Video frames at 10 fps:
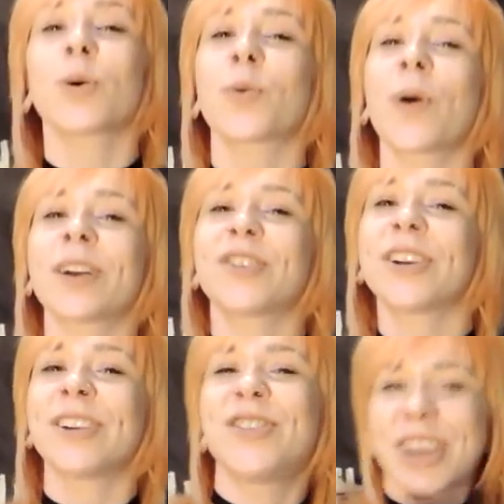are
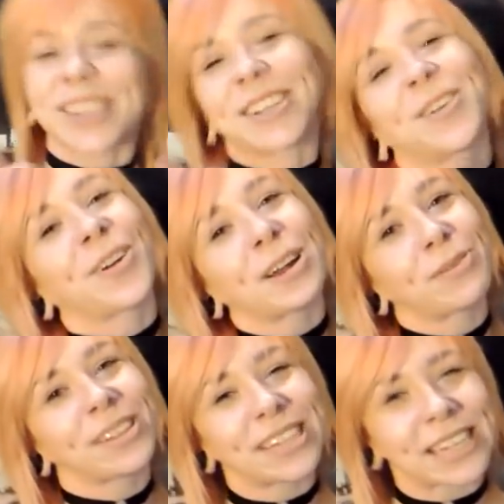watching Just
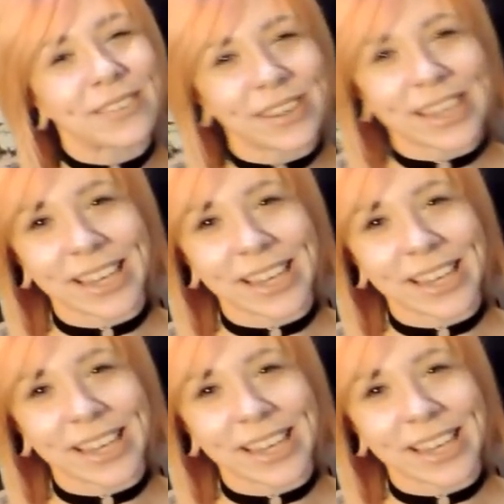Incredible TV.